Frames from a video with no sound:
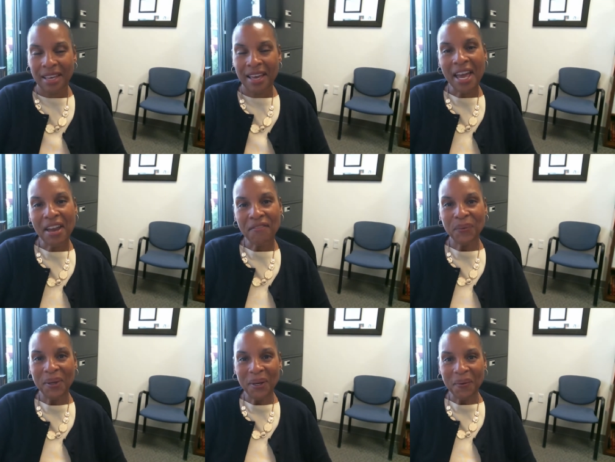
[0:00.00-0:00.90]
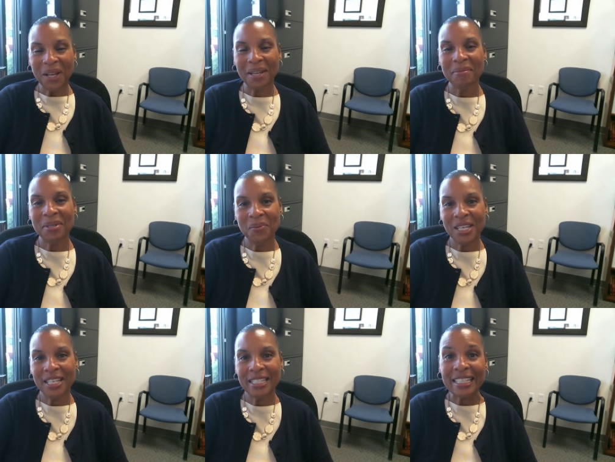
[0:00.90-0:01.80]
Hi everyone and welcome to
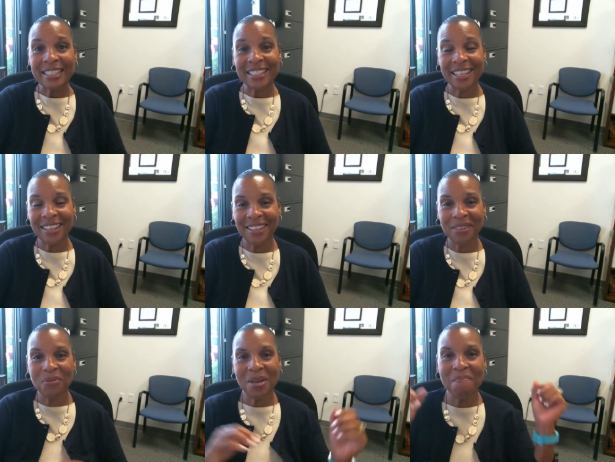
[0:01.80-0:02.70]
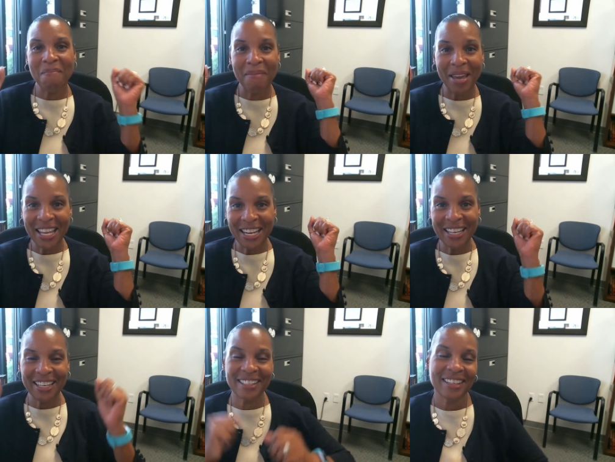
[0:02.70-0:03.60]
week 16. We made
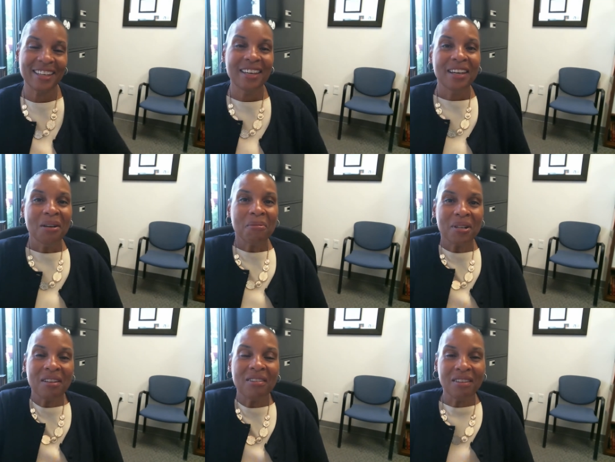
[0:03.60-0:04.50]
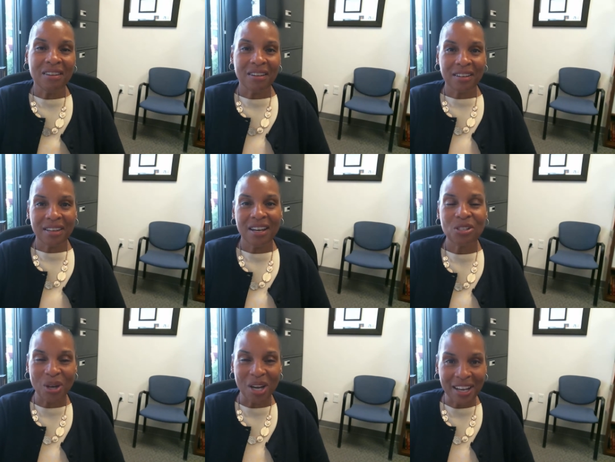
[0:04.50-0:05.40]
it! What a long,
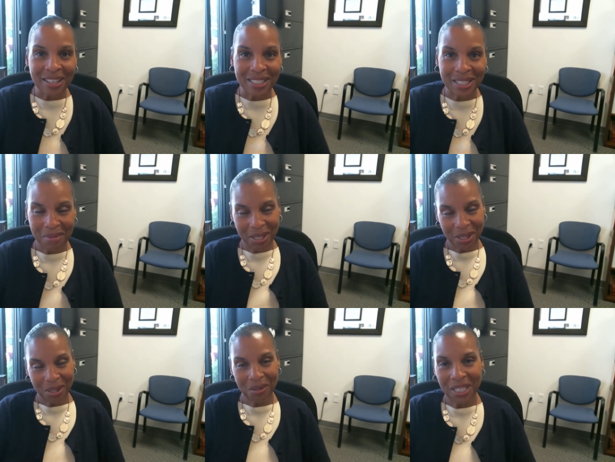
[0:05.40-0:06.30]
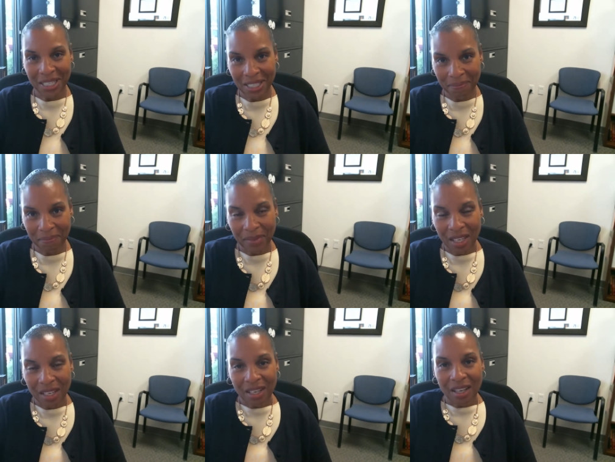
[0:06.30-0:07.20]
drawn-out semester, right?
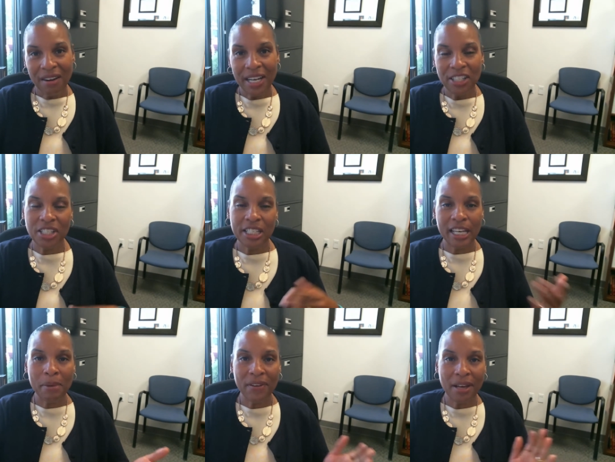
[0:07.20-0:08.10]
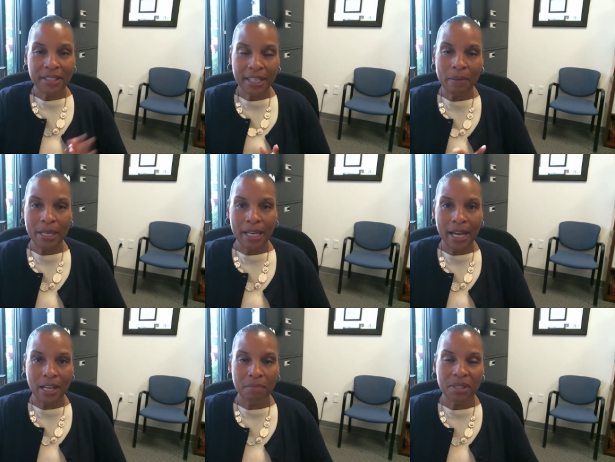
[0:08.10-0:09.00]
All right, just a couple of housekeeping
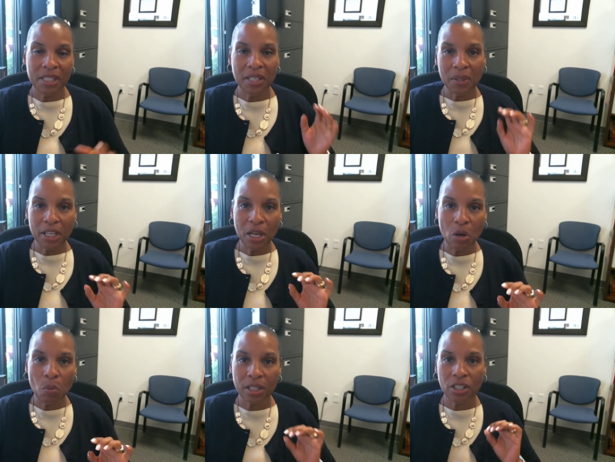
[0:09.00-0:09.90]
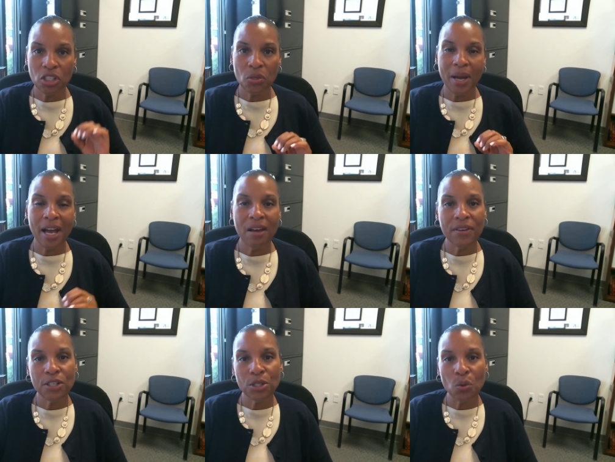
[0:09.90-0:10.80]
items. The only homework that you have
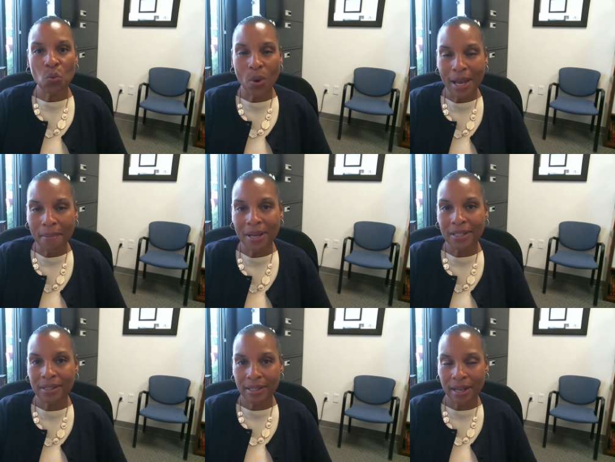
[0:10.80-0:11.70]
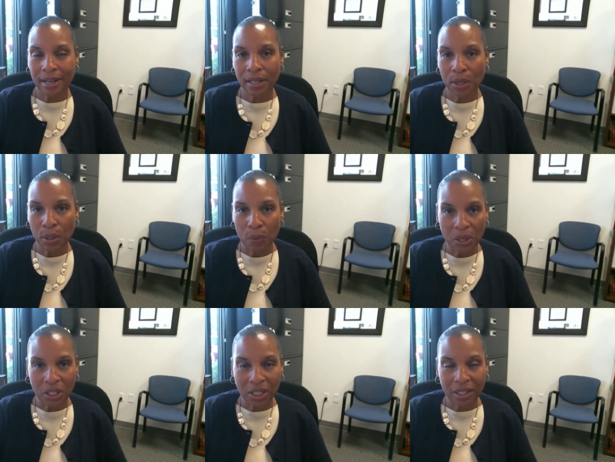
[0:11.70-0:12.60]
is your website
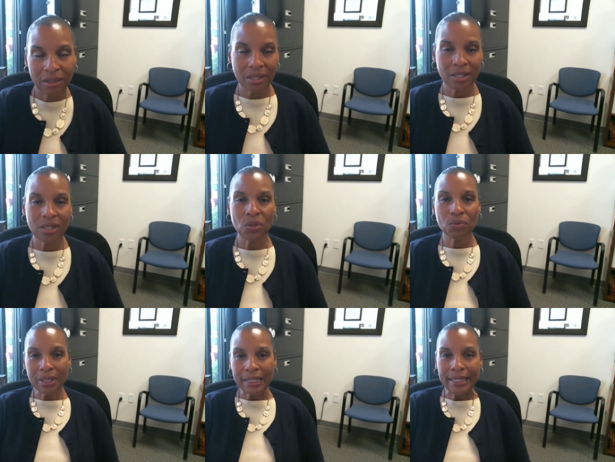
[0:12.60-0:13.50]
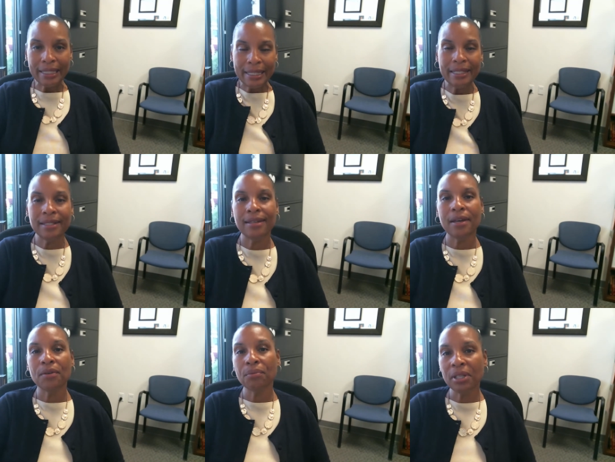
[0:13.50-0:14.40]
homework. This is really easy
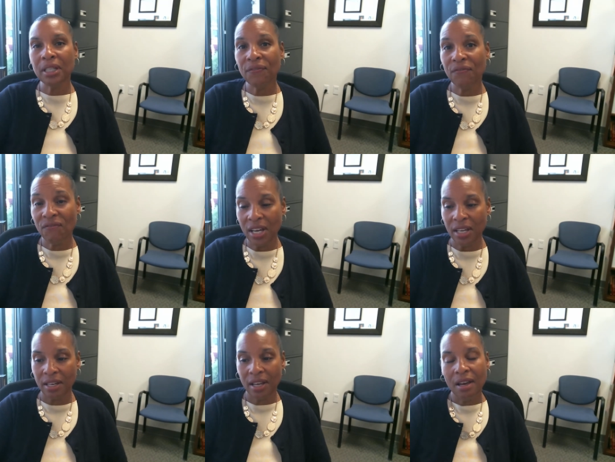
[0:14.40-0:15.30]
and really fun.